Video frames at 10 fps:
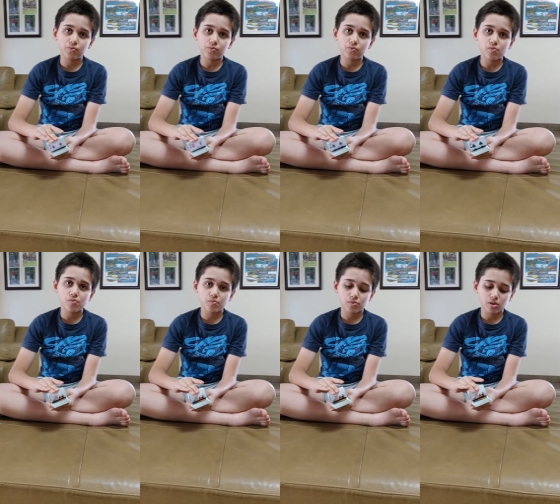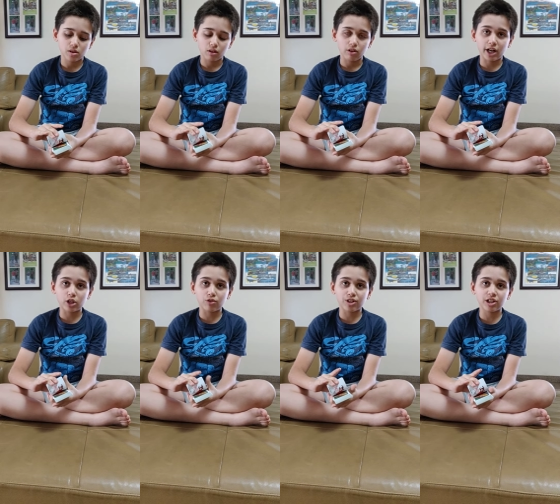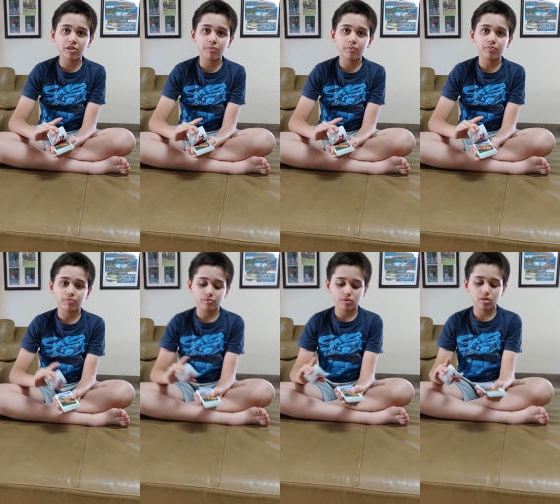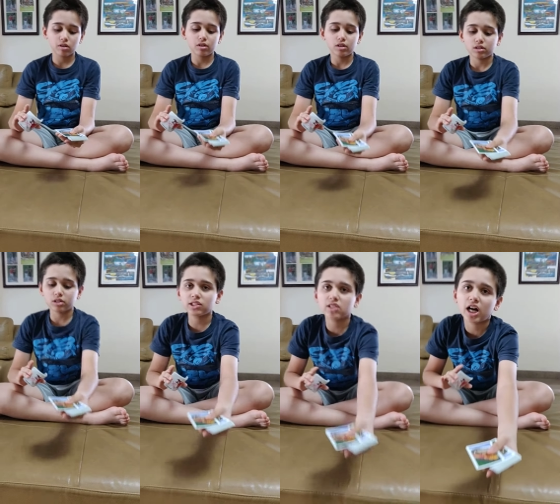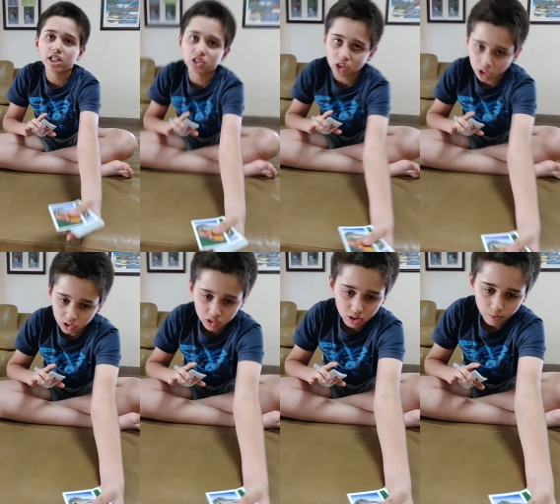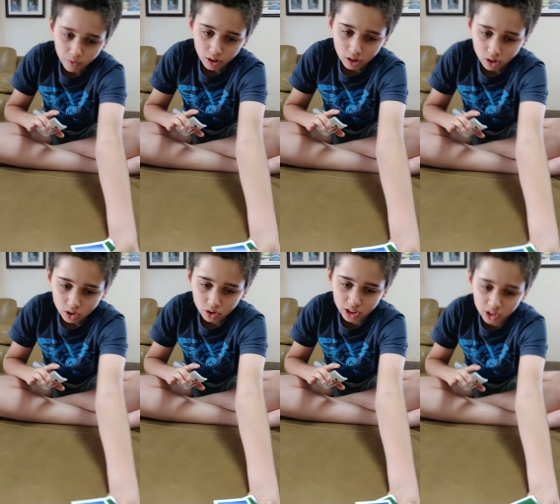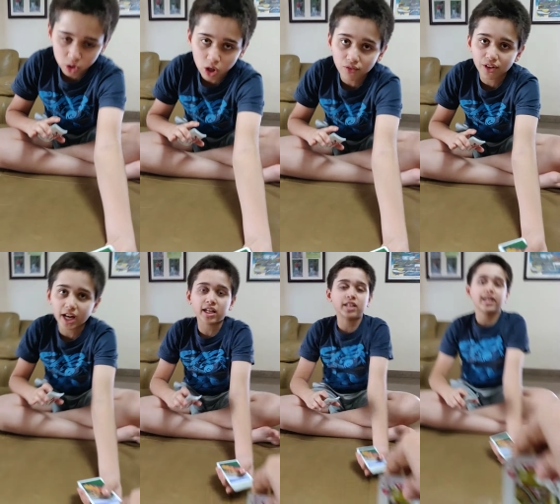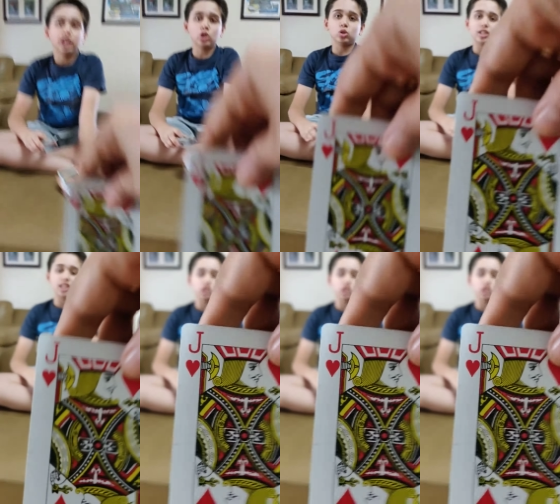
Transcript: Stop. Right over here? Yes. This card is yours. So there's no way I can get to know that